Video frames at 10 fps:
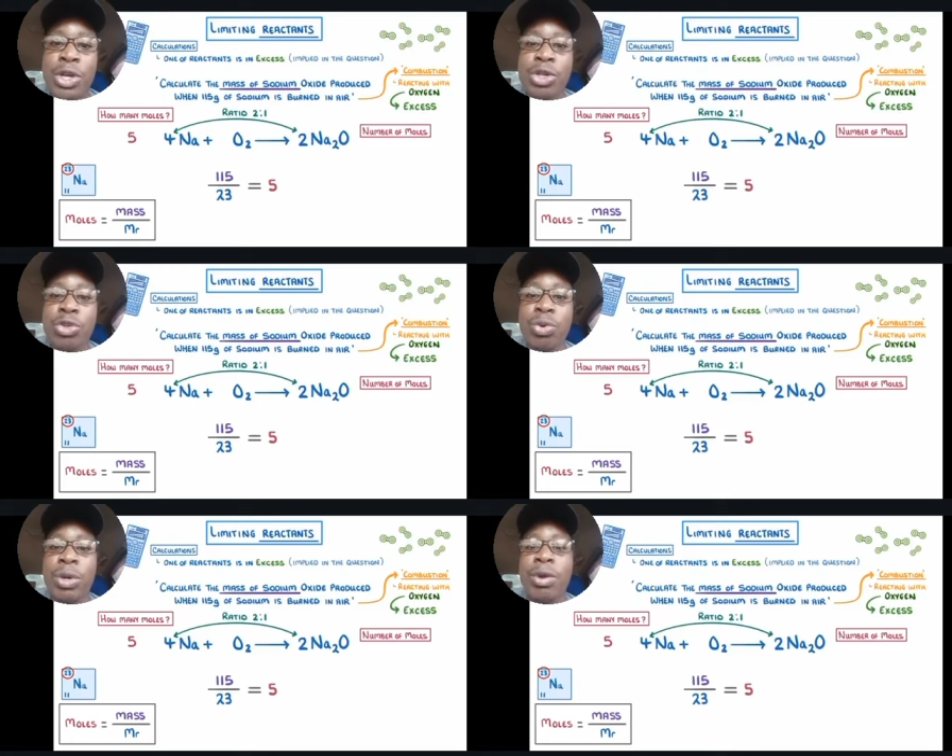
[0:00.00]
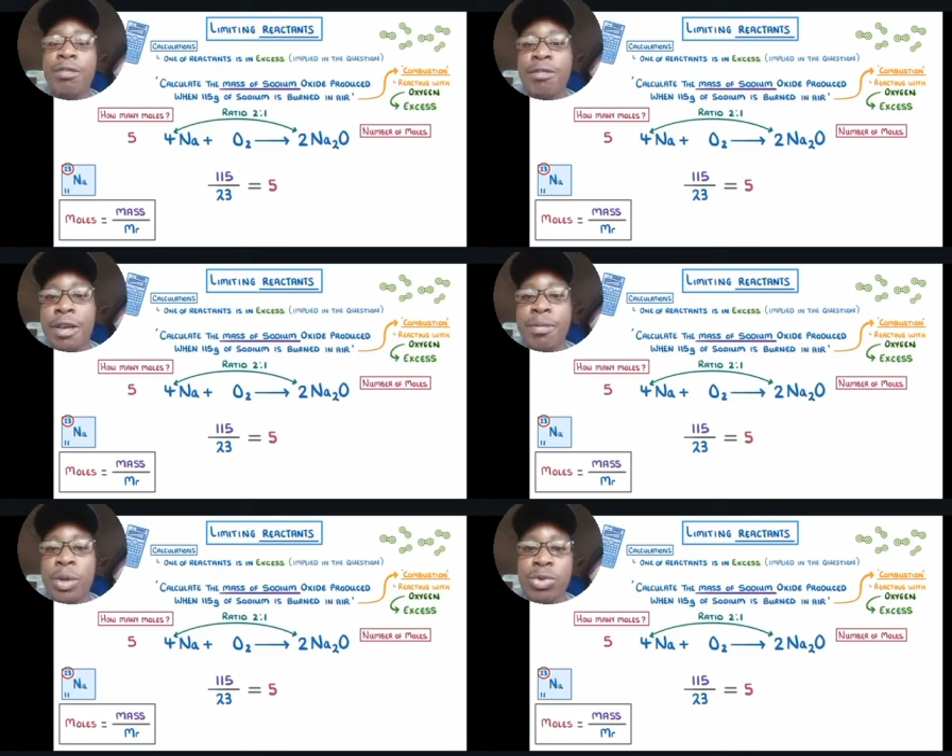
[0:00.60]
So when we have
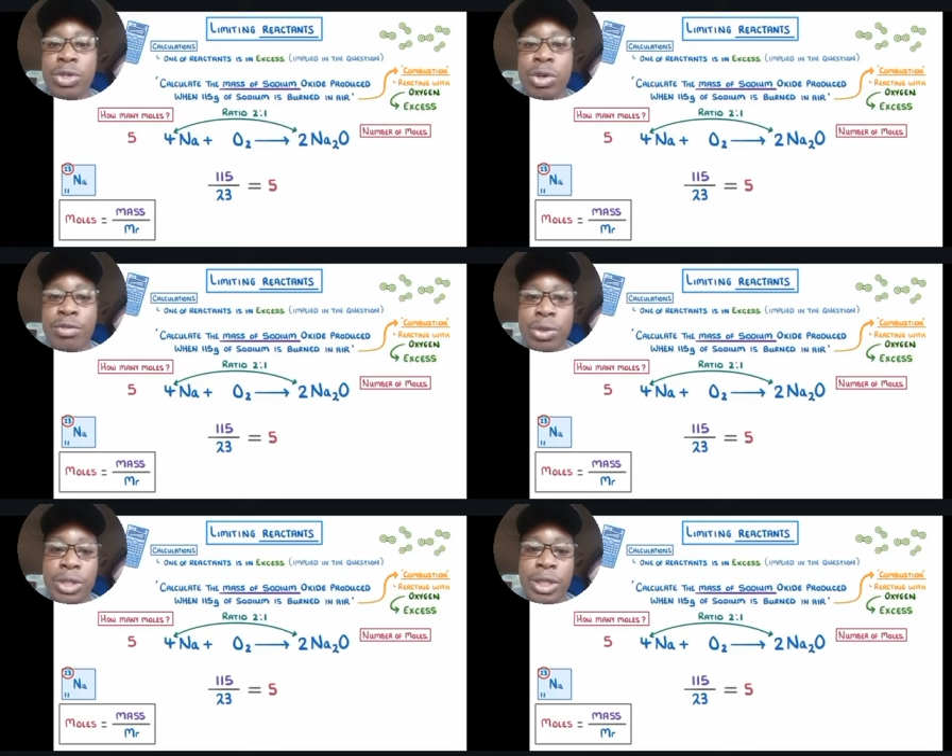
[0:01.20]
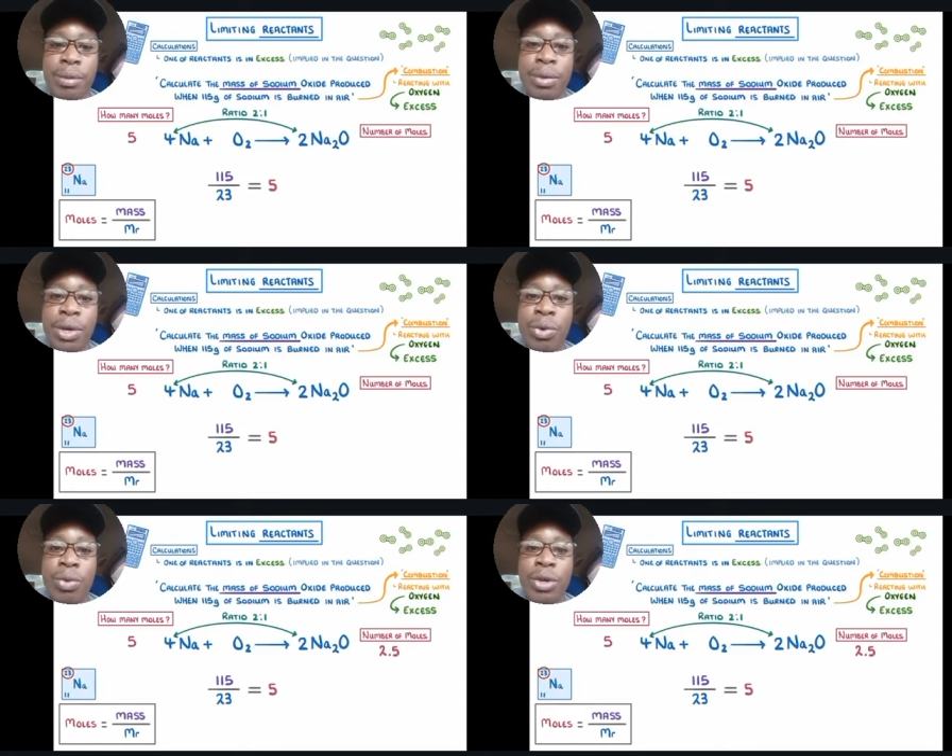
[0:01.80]
5 moles of sodium,
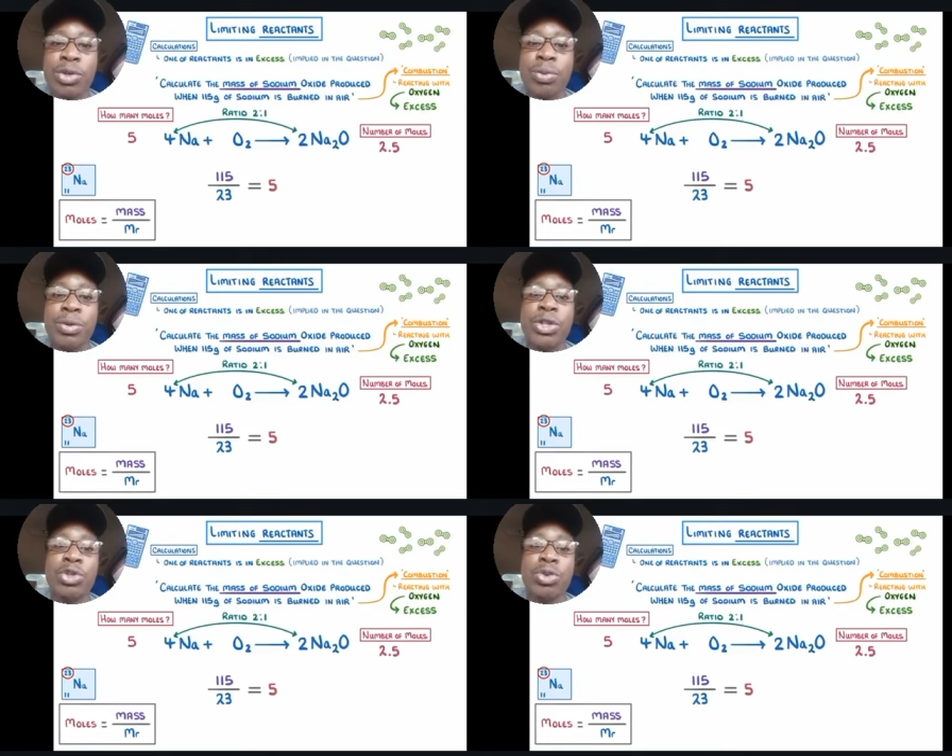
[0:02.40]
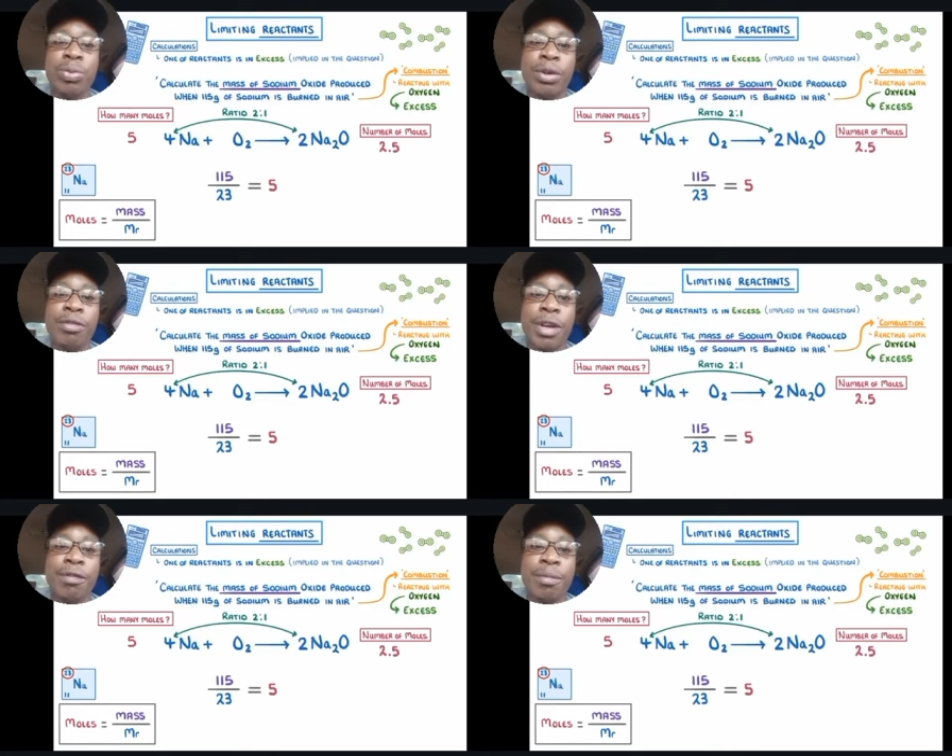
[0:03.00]
we're going to produce
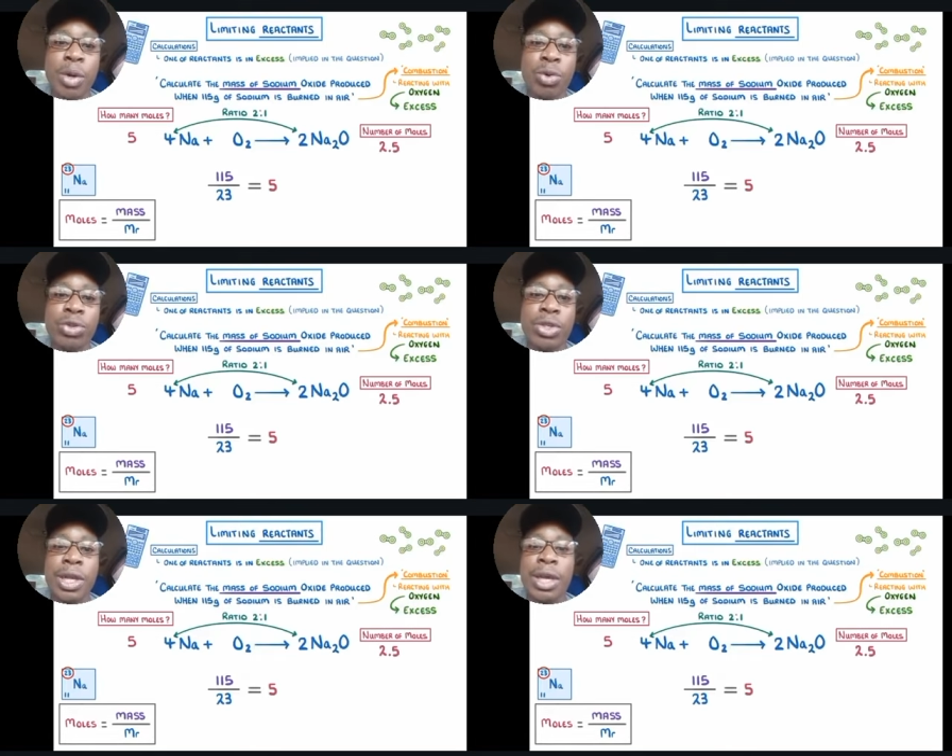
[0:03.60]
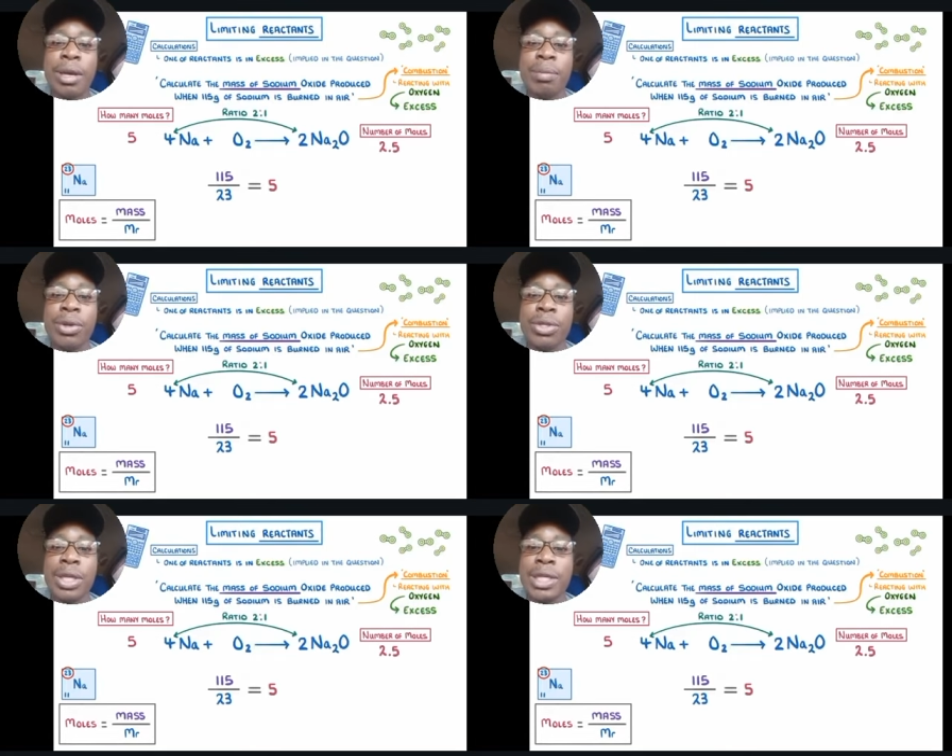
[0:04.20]
2.5 moles,
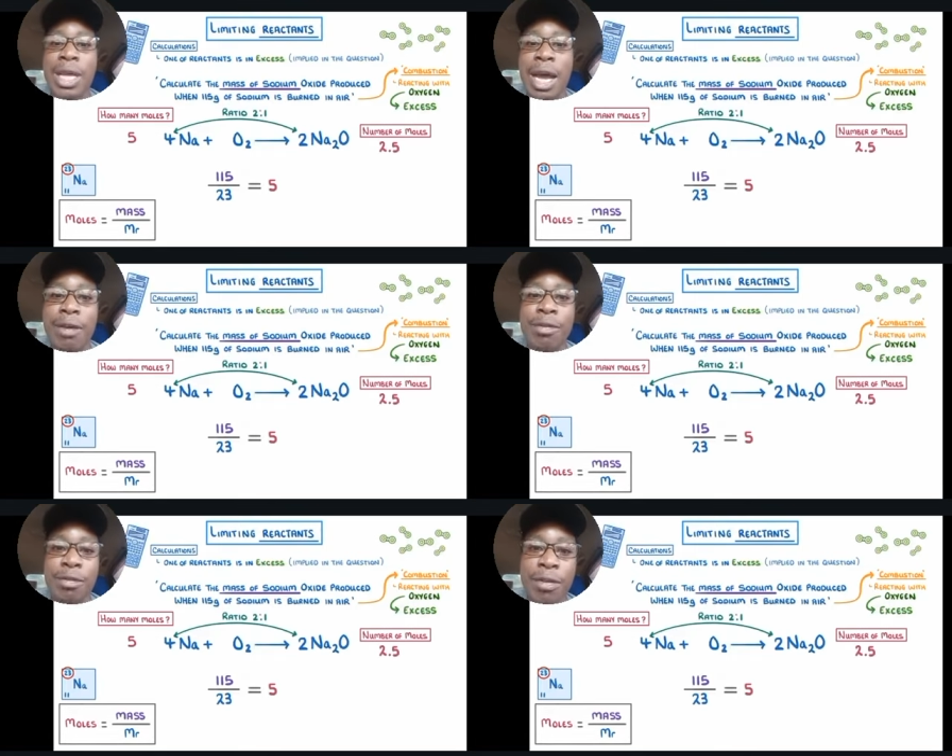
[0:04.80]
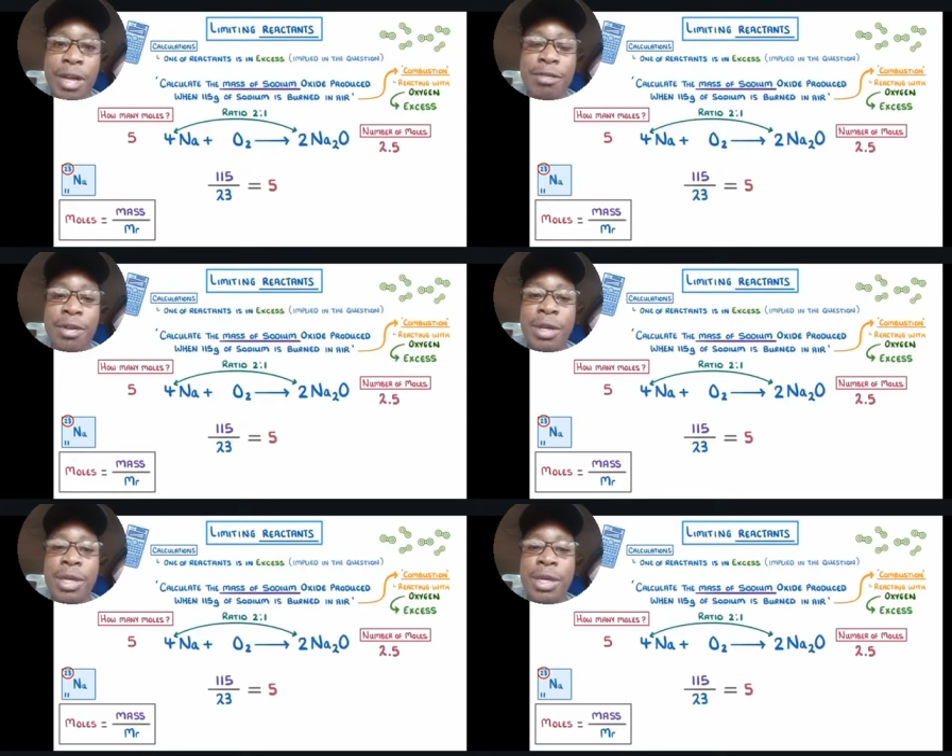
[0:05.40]
because that is half of 5,